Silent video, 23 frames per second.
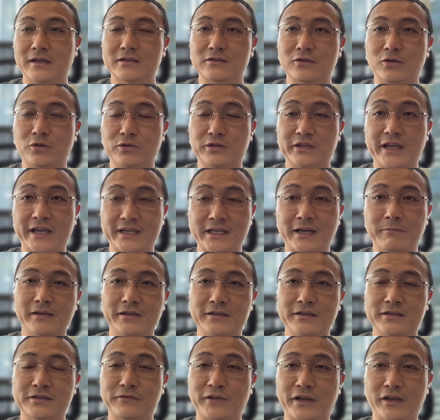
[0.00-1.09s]
So TSM
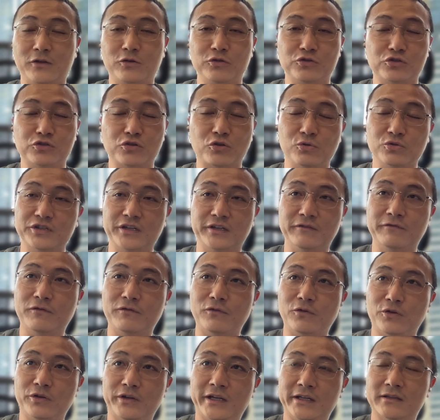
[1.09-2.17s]
is very good solution
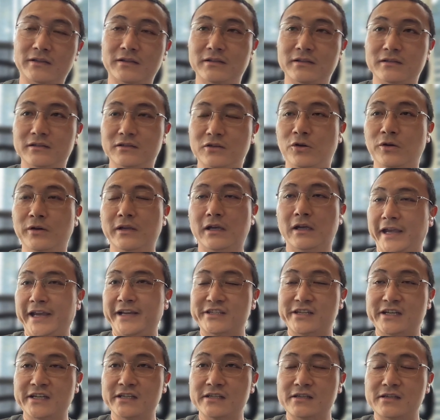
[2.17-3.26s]
for that. So
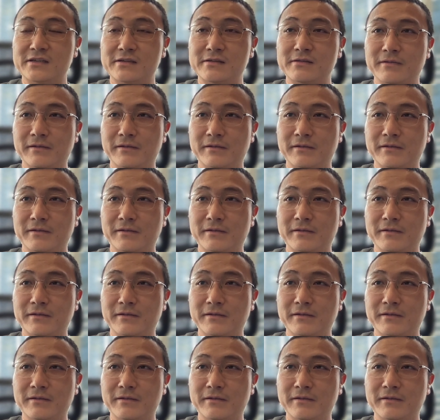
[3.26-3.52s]
exchange